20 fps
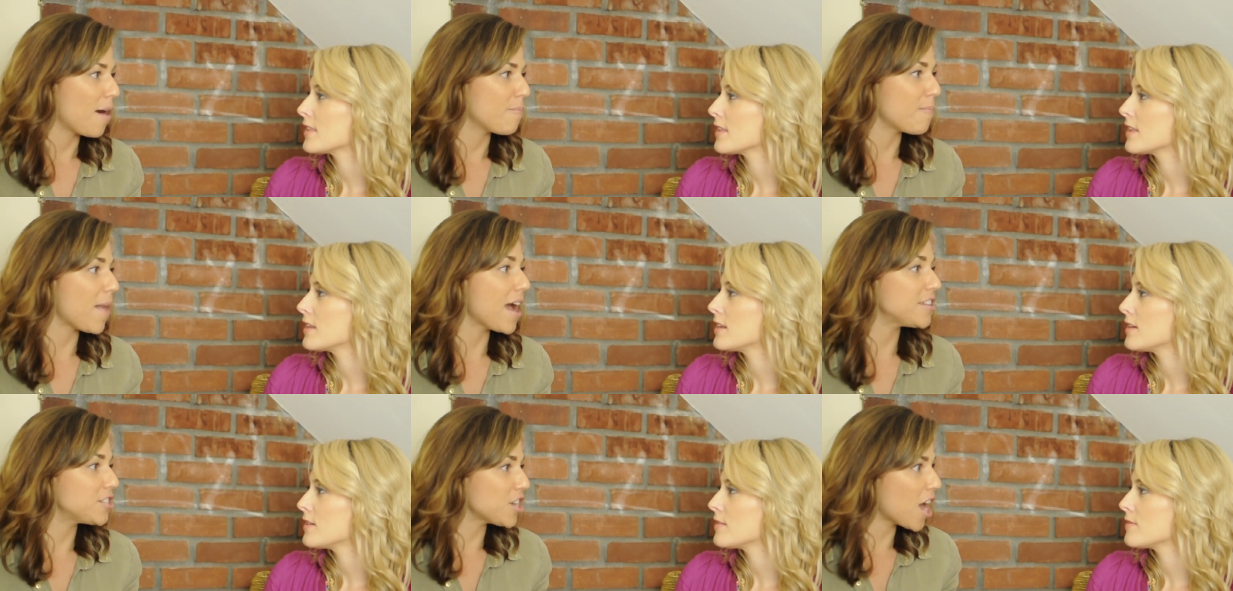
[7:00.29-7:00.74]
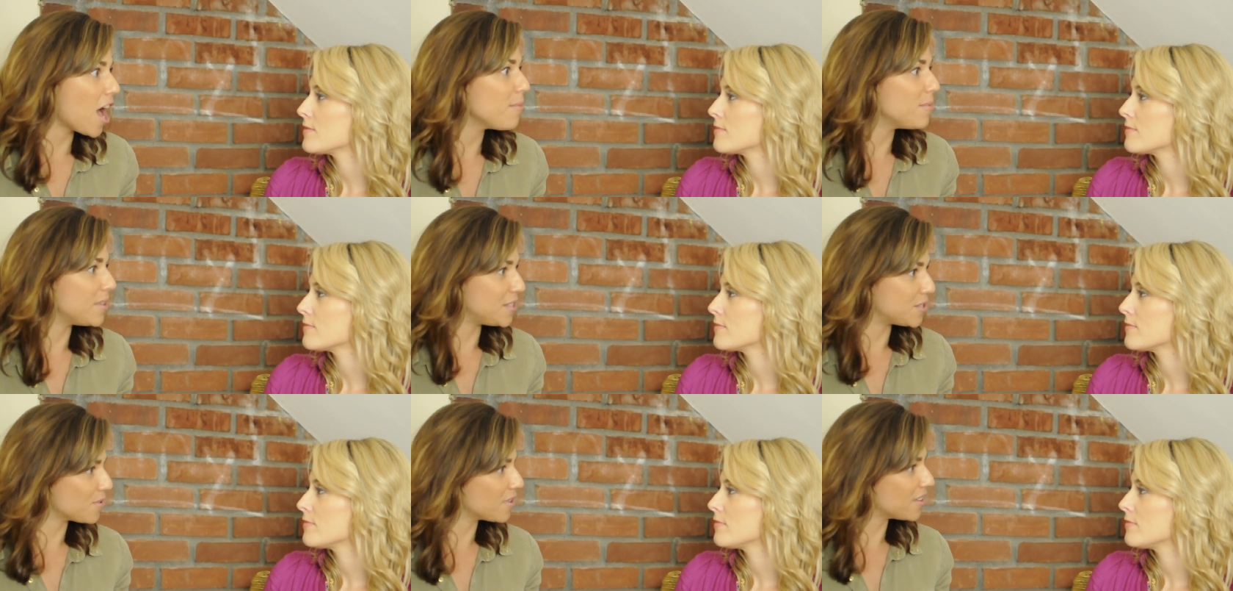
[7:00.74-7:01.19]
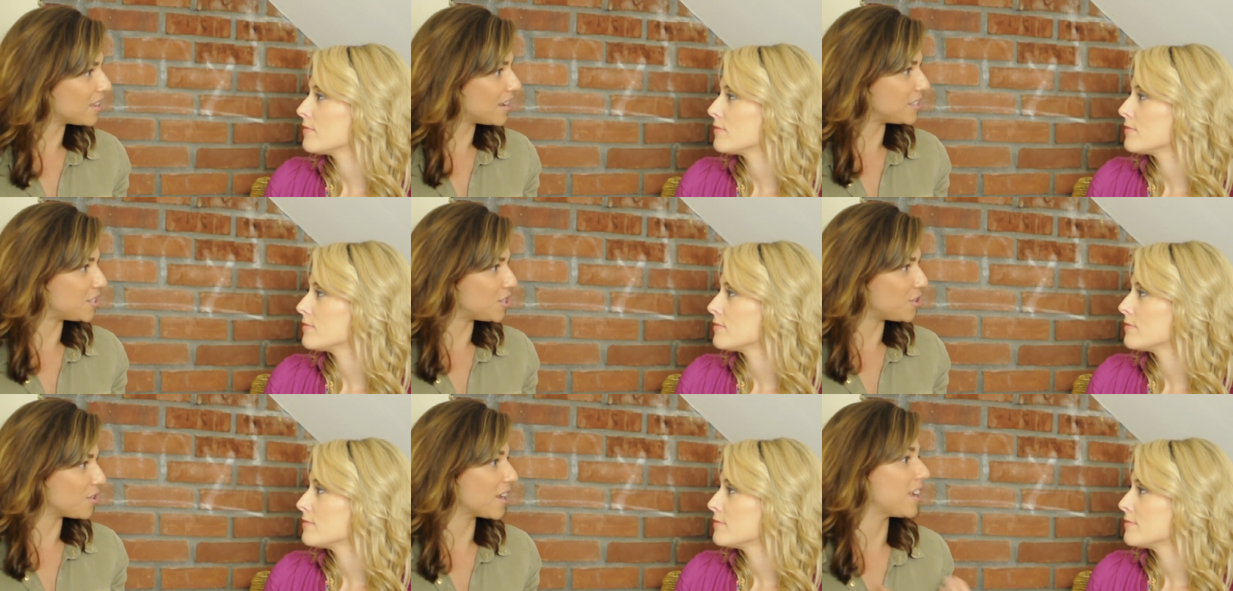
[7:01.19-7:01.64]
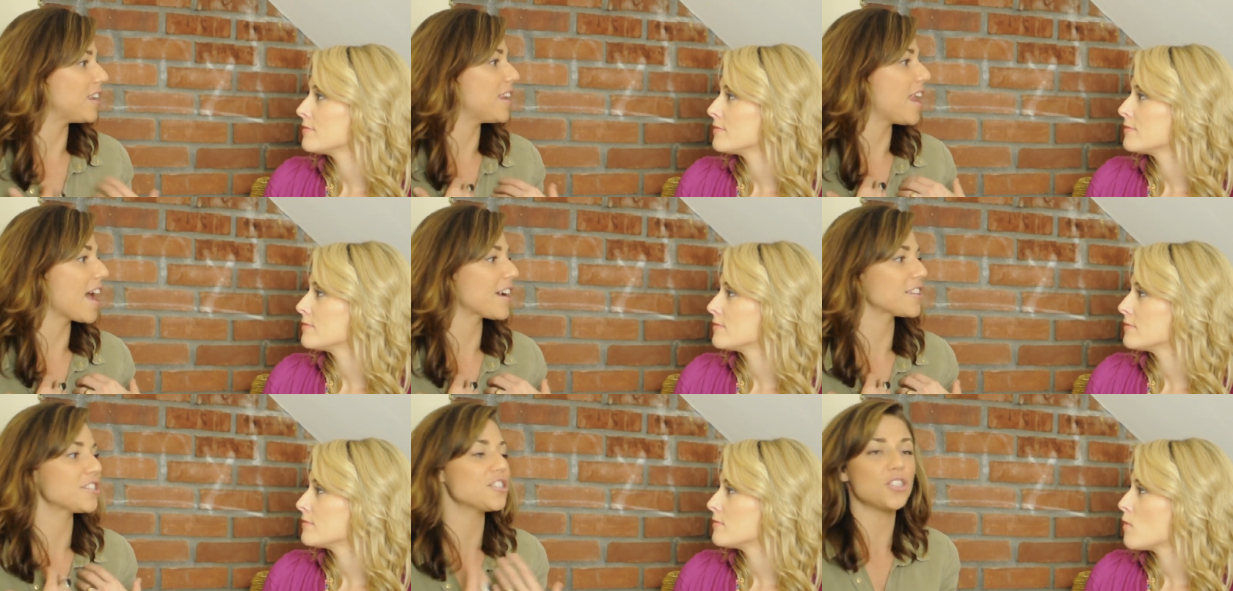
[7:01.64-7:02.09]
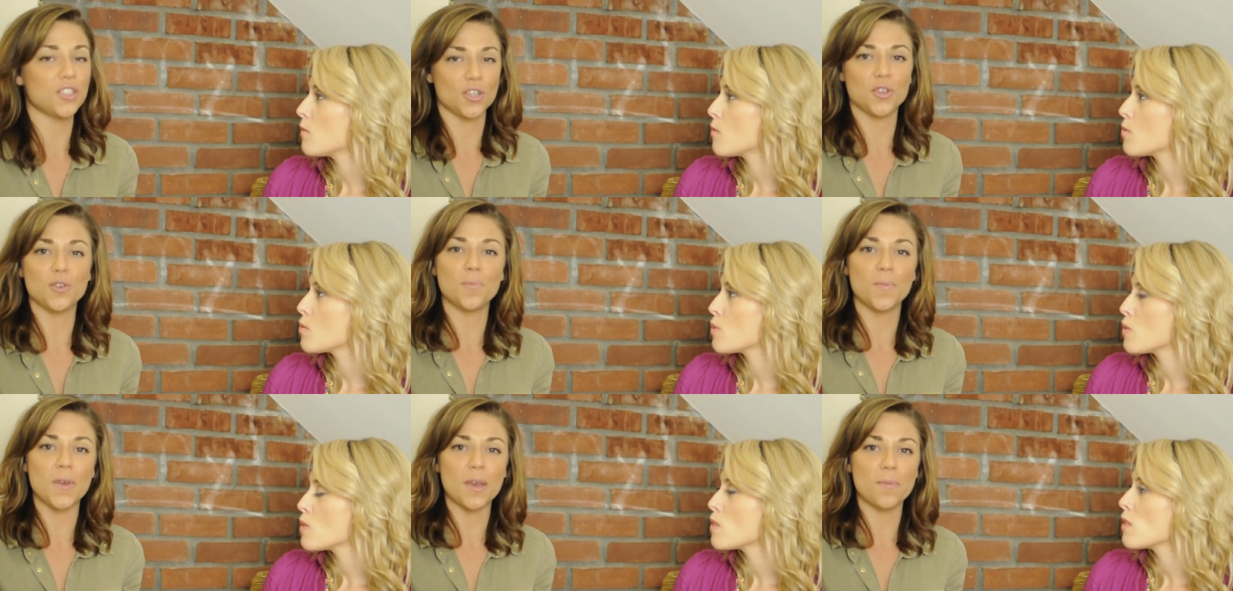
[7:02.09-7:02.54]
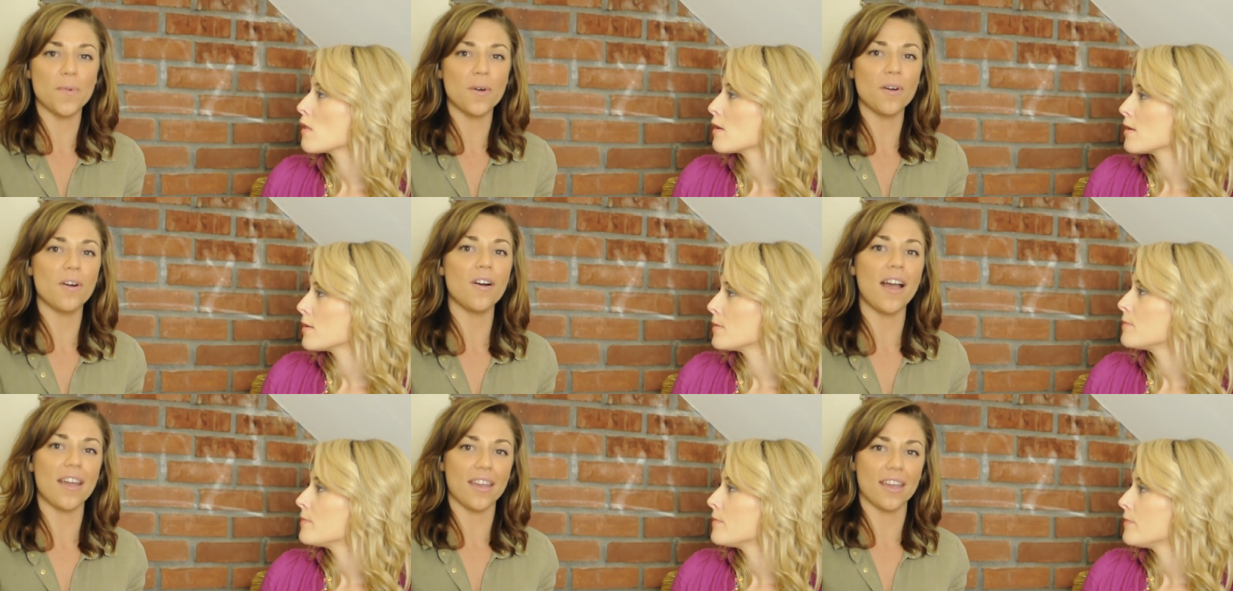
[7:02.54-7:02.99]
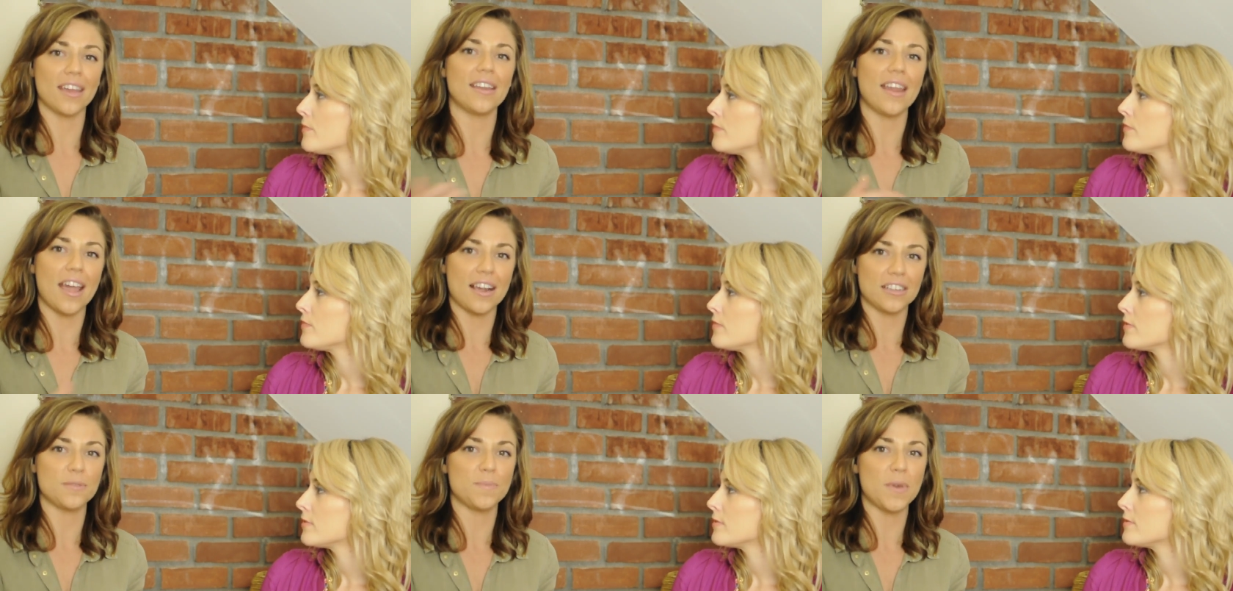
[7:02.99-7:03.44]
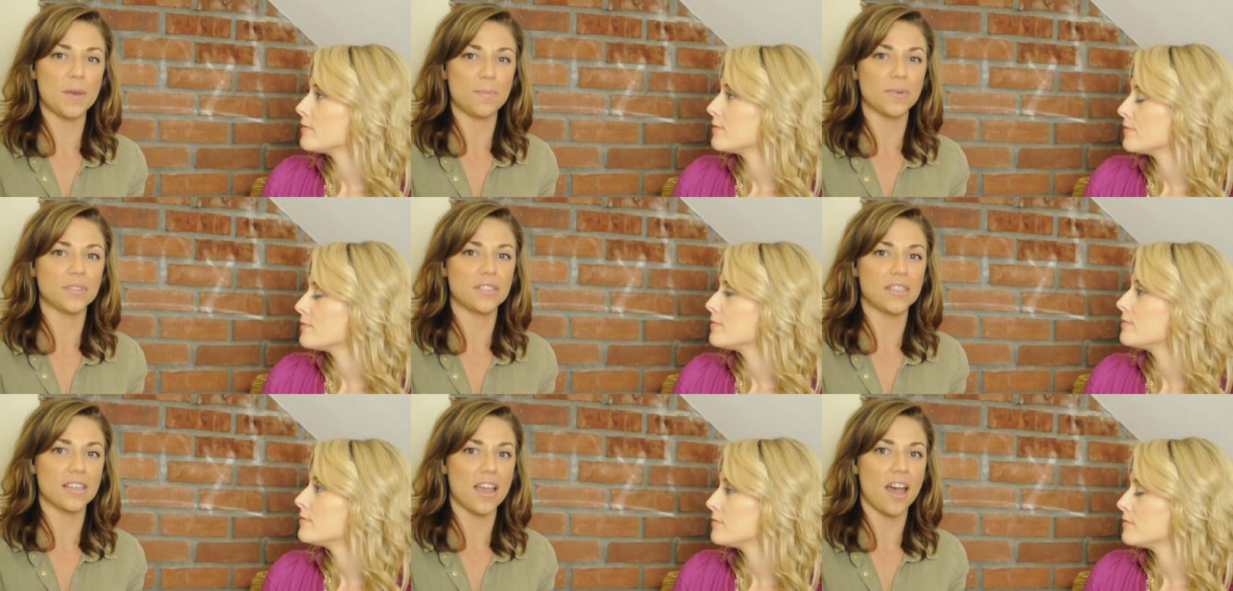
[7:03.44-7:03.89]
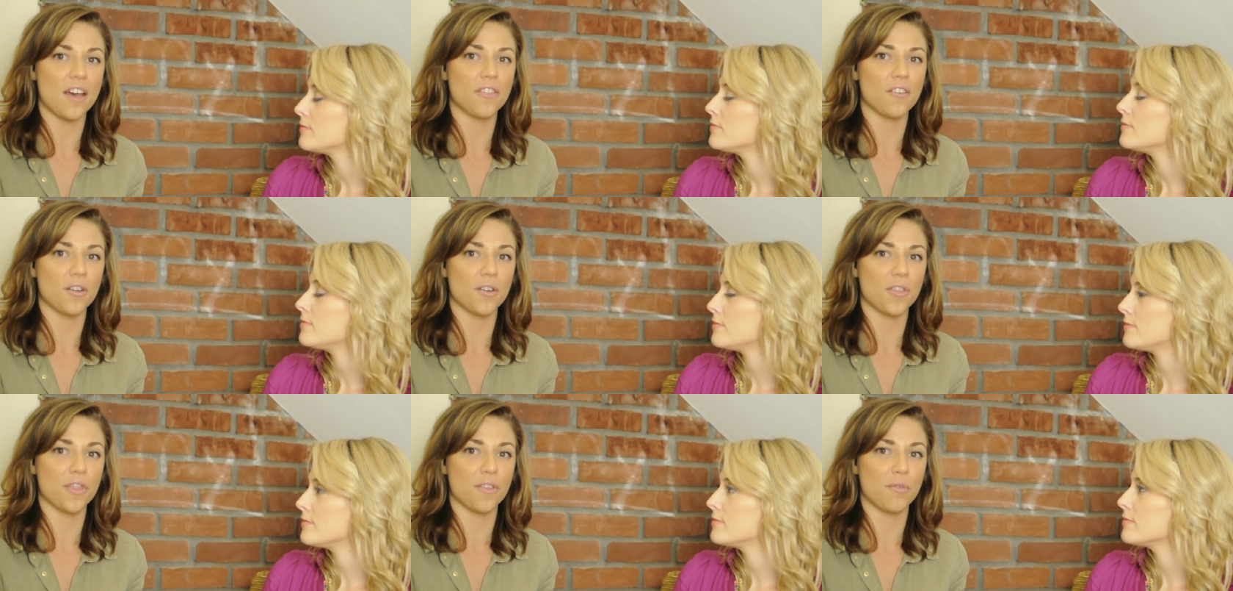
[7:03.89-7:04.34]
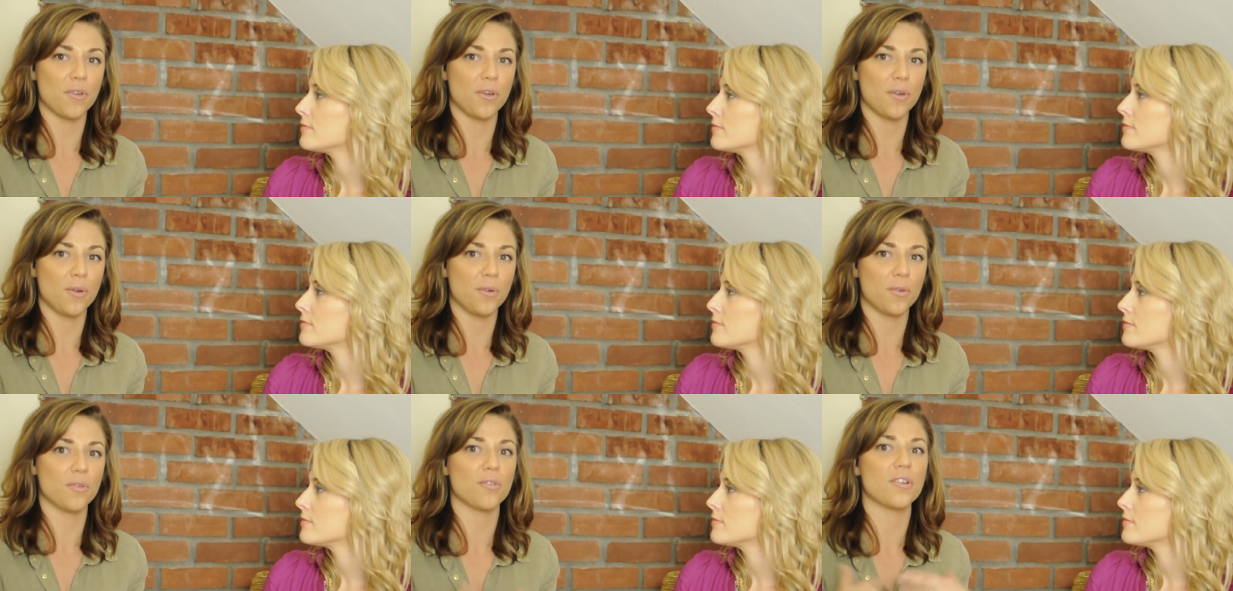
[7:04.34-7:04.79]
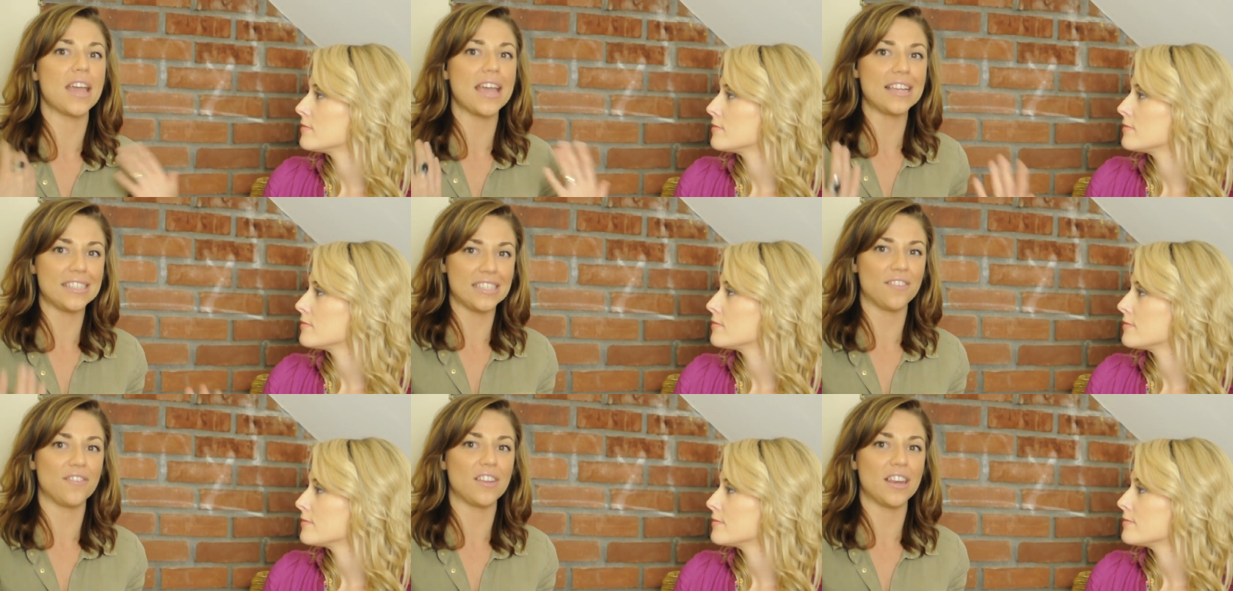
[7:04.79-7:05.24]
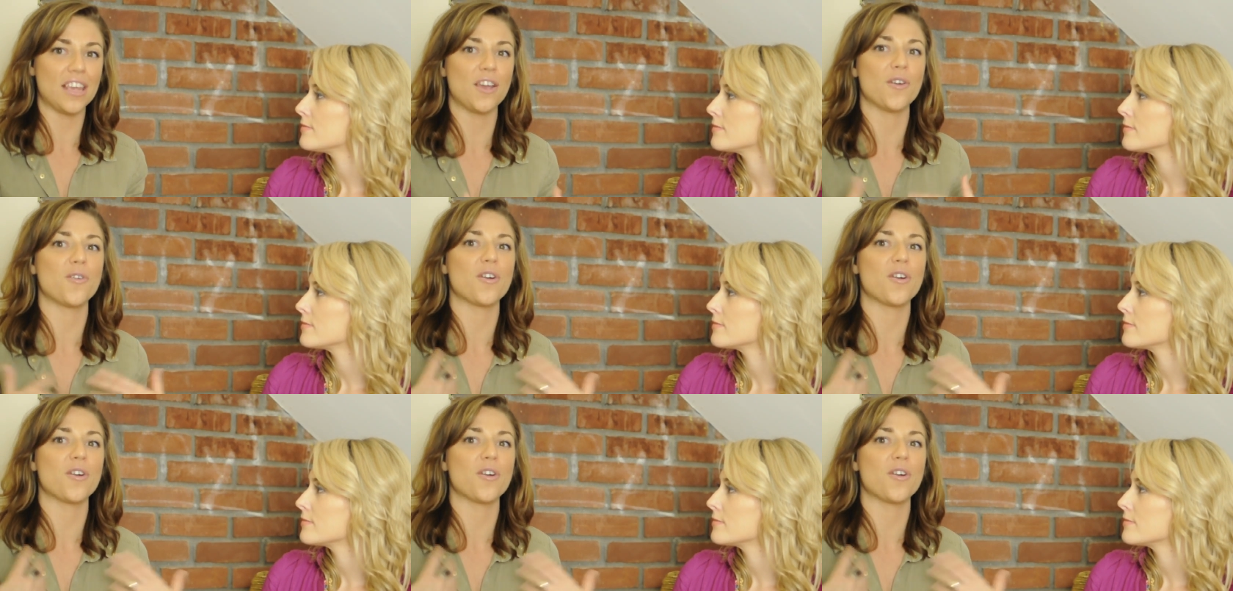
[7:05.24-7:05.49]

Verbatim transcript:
Speaker 1: my job is really to connect to people and connect people together through creativity,